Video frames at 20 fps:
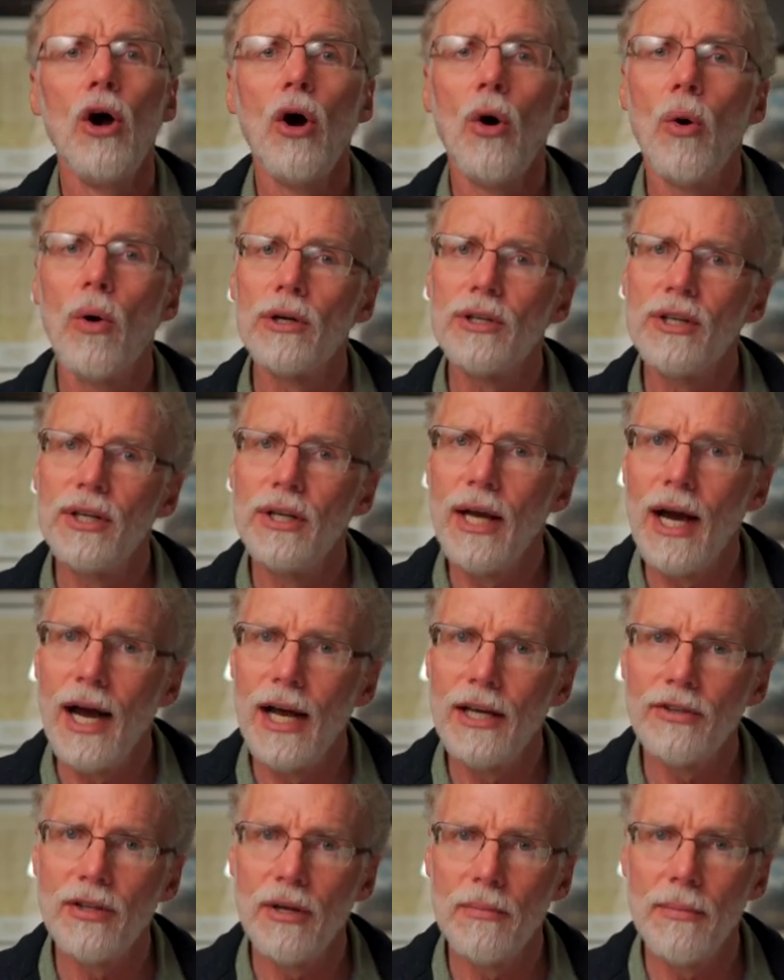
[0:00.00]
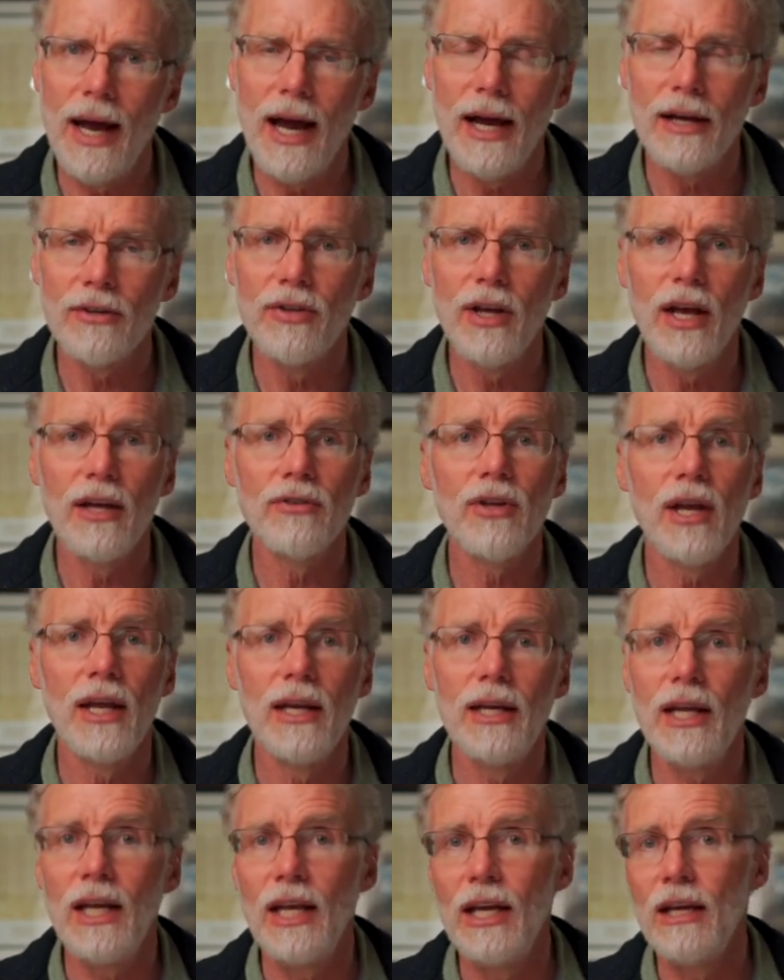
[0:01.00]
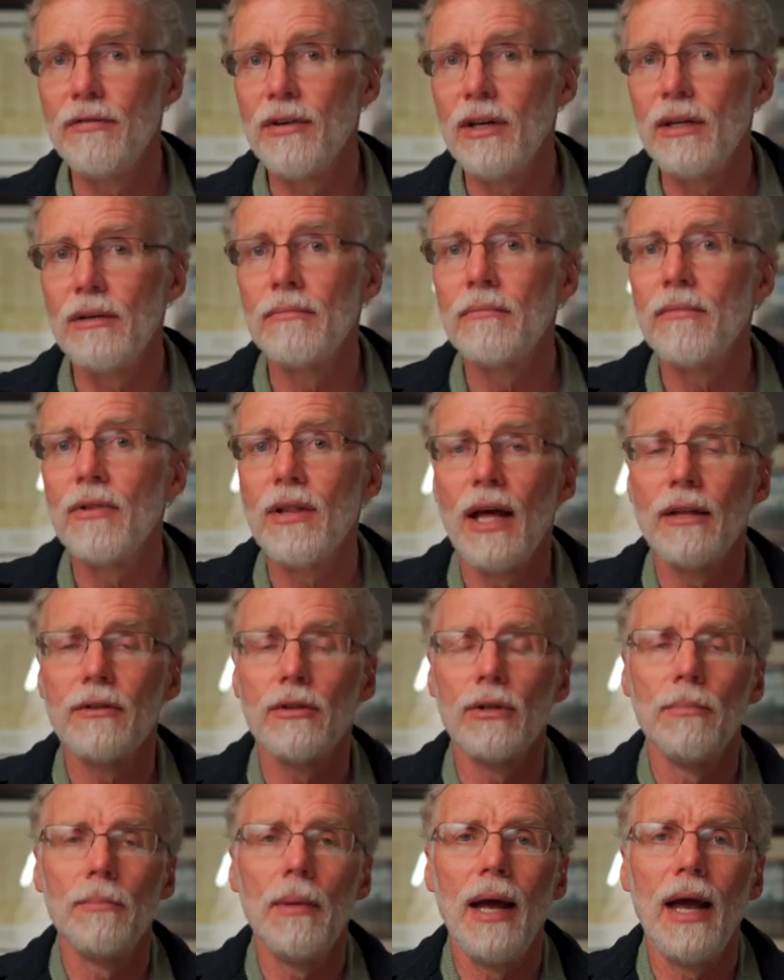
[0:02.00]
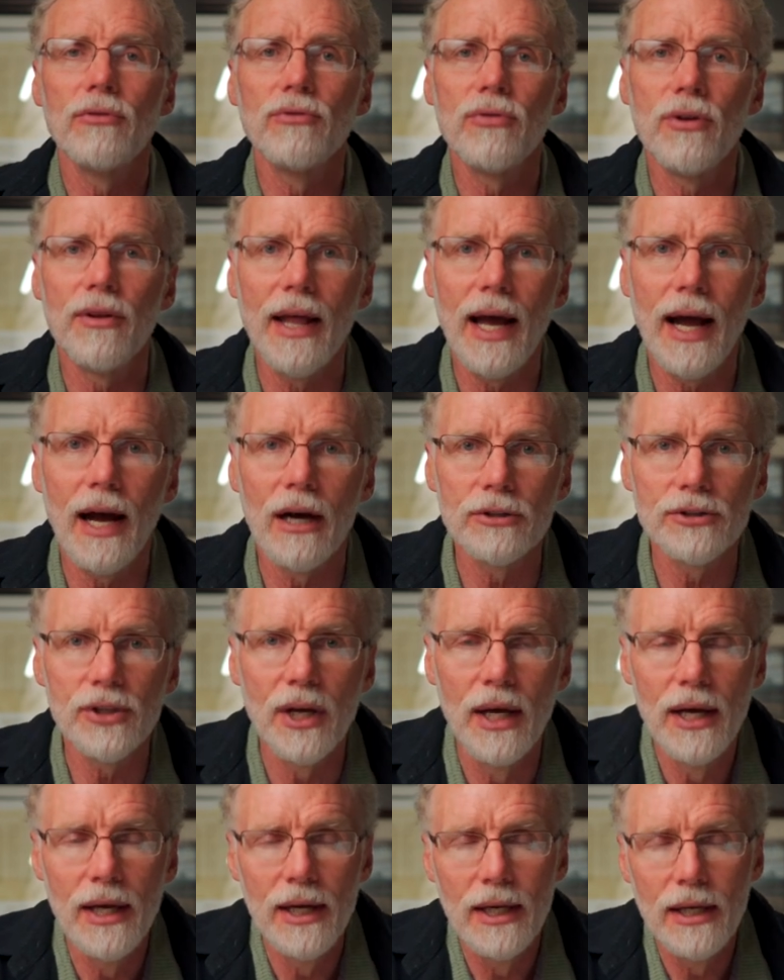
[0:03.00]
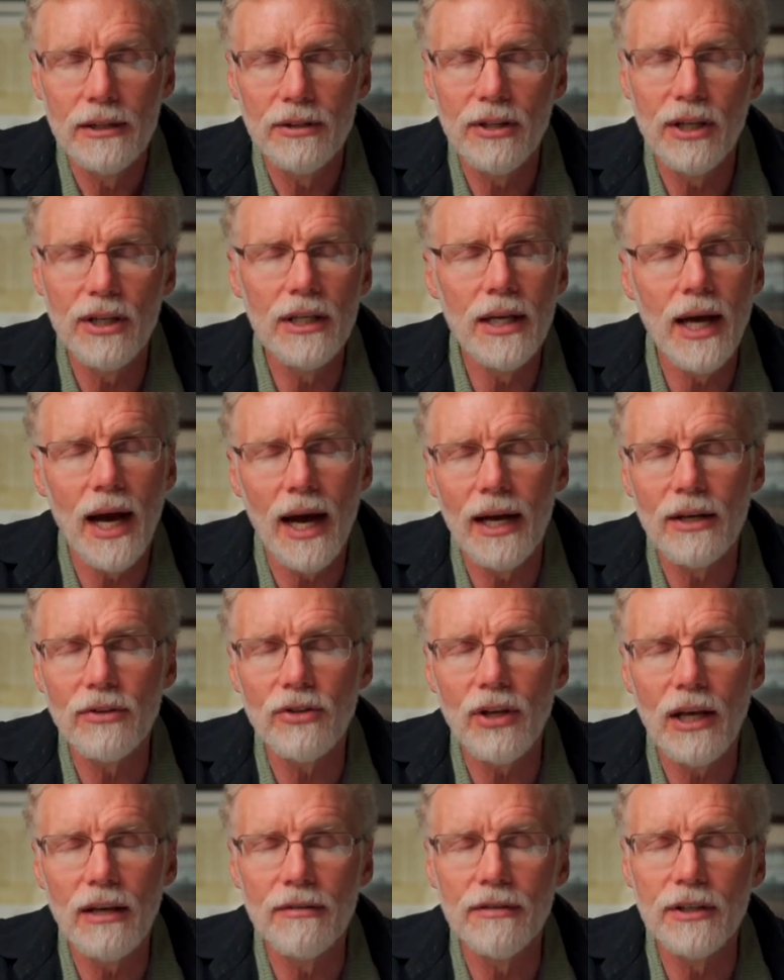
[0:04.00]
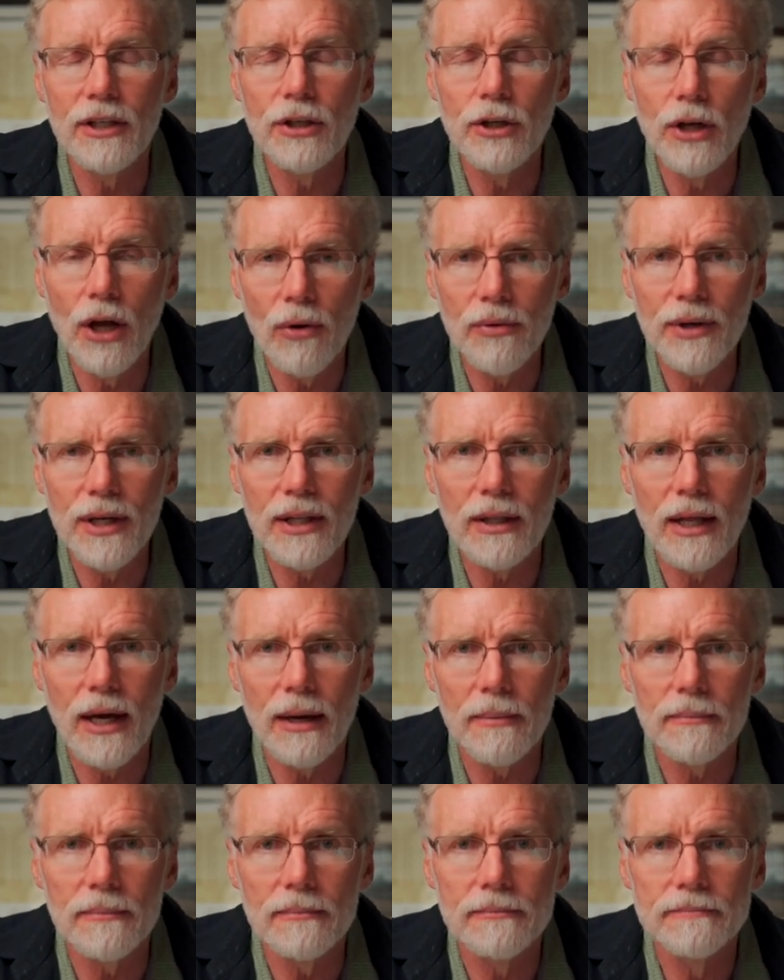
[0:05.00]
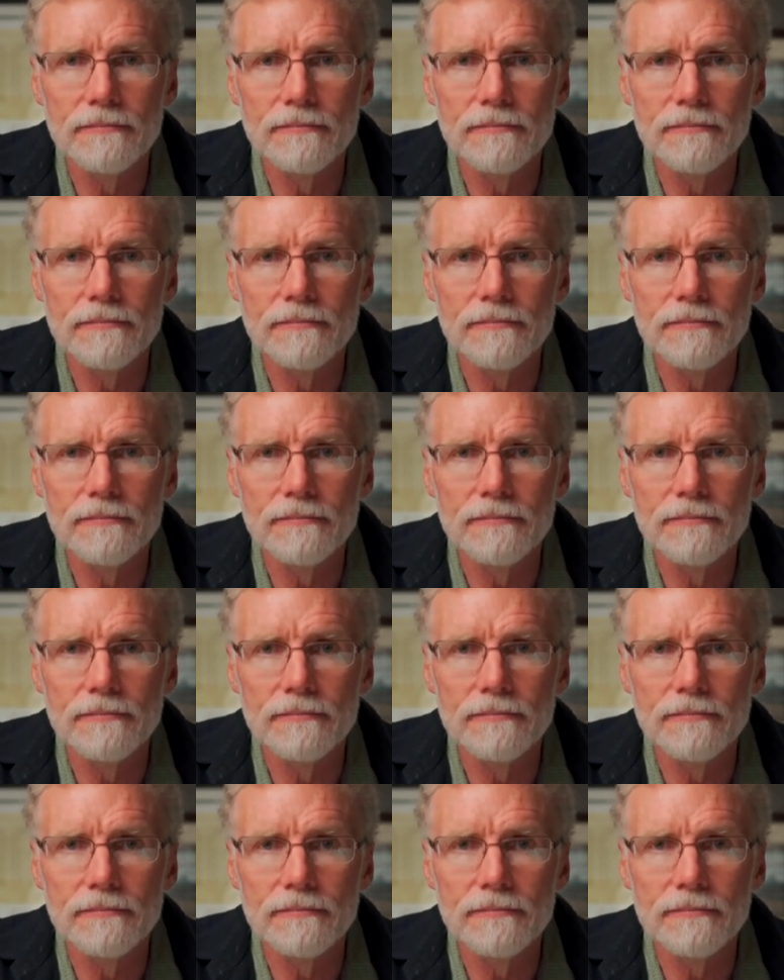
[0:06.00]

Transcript: or denies them access, and even that the master of the house denies even knowing them.